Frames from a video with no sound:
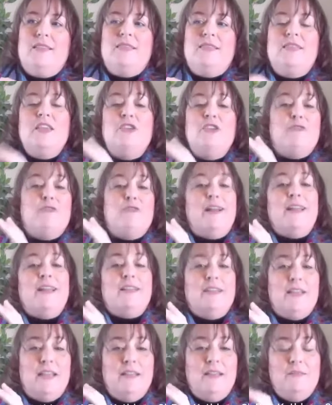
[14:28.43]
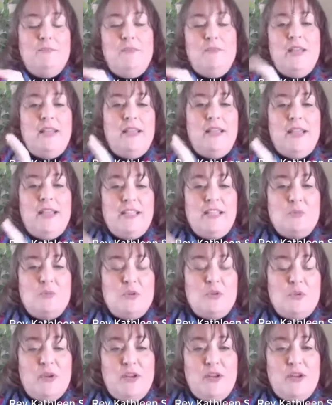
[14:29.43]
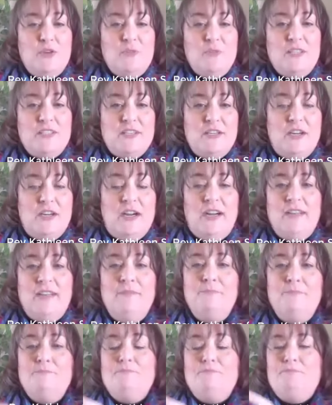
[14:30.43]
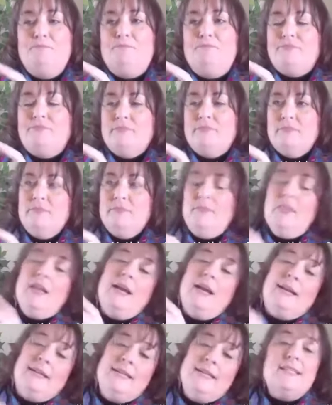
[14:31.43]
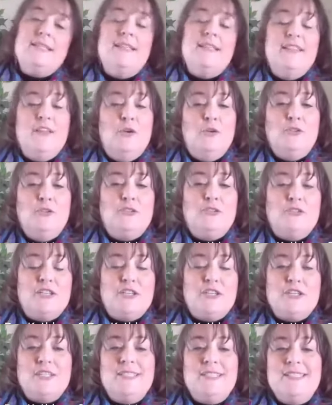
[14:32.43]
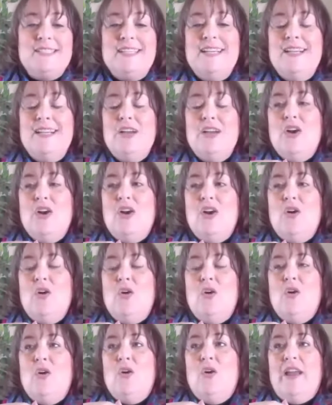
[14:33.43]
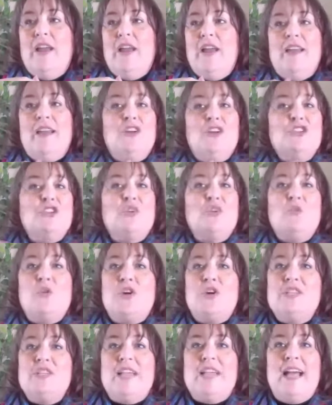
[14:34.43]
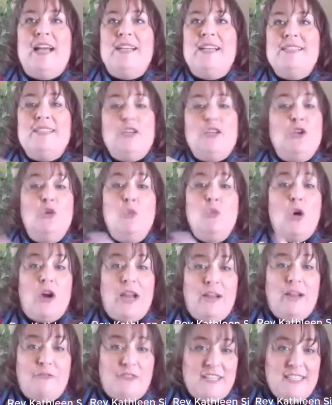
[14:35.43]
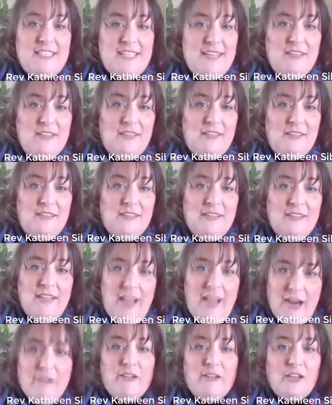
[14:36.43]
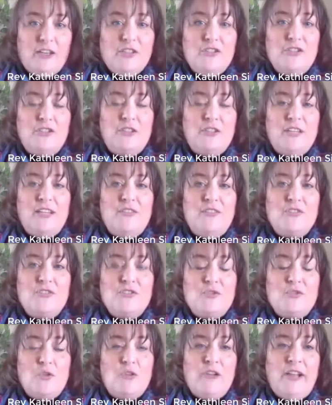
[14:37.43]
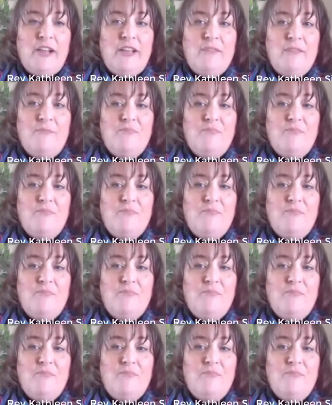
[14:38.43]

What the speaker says: theoretically mediates between humans and God, at least in the old traditions. It also works as you are every single character in the story.